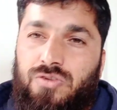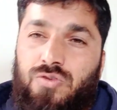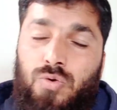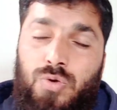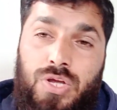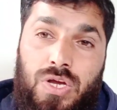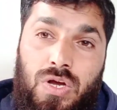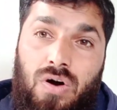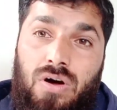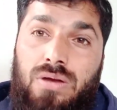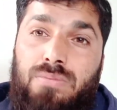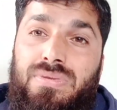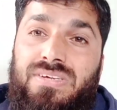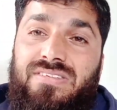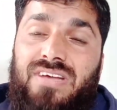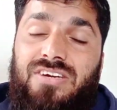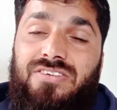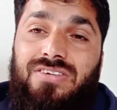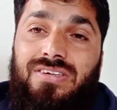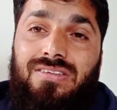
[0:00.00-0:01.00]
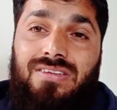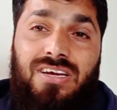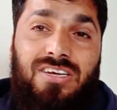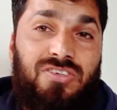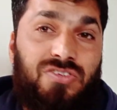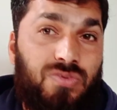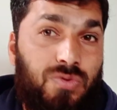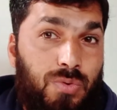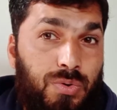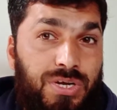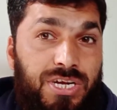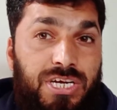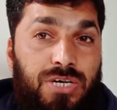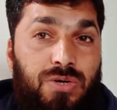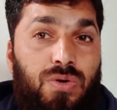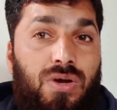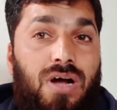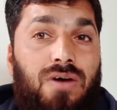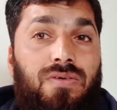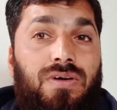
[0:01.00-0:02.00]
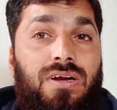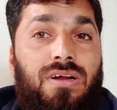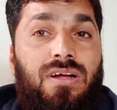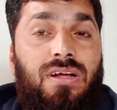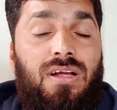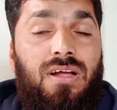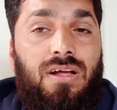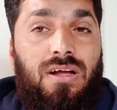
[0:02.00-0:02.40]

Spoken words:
So economy section, there is no need to cover